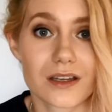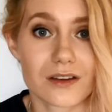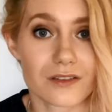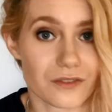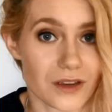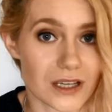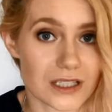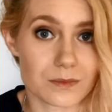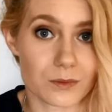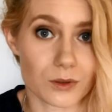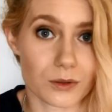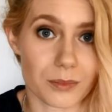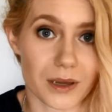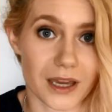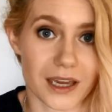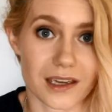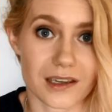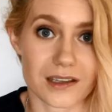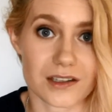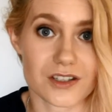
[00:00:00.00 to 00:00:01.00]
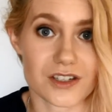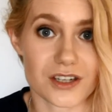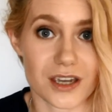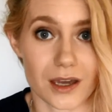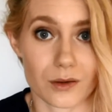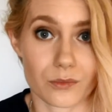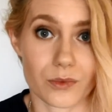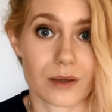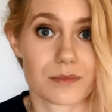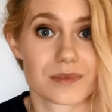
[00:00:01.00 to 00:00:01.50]
Facebook page
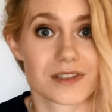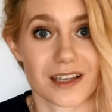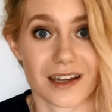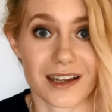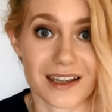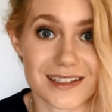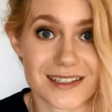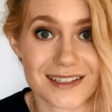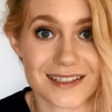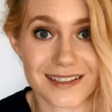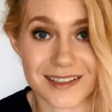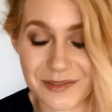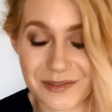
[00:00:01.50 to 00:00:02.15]
and website.